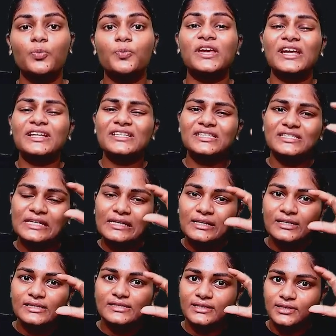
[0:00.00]
we can still
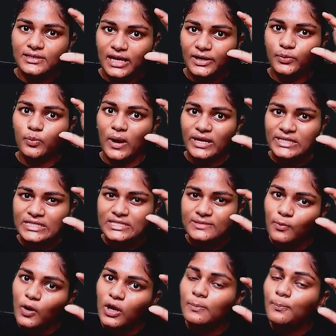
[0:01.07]
consider that one
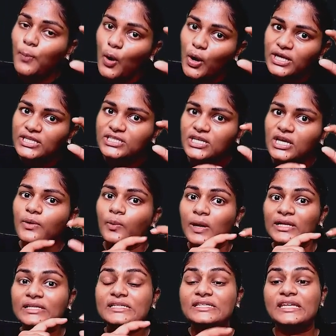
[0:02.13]
small point where
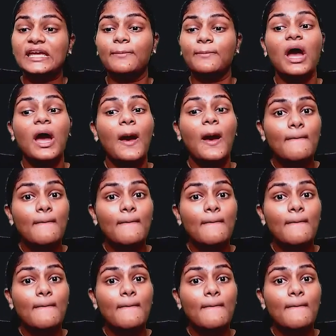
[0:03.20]
it's same.